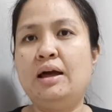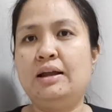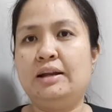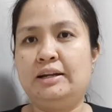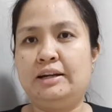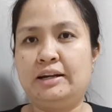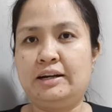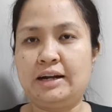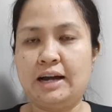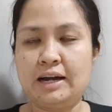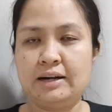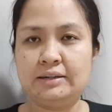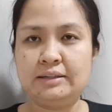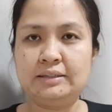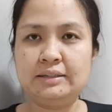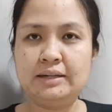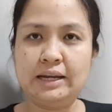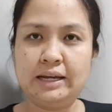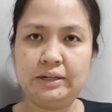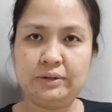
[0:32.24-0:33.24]
The current
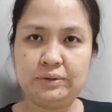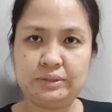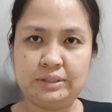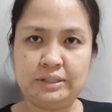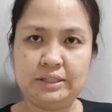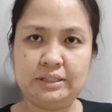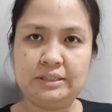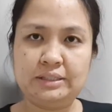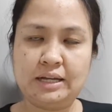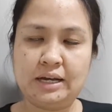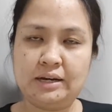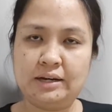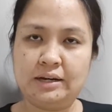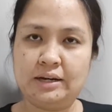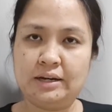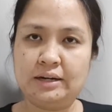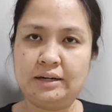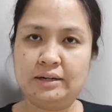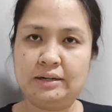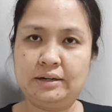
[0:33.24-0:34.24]
diagnostic
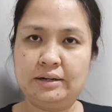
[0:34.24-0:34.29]
standard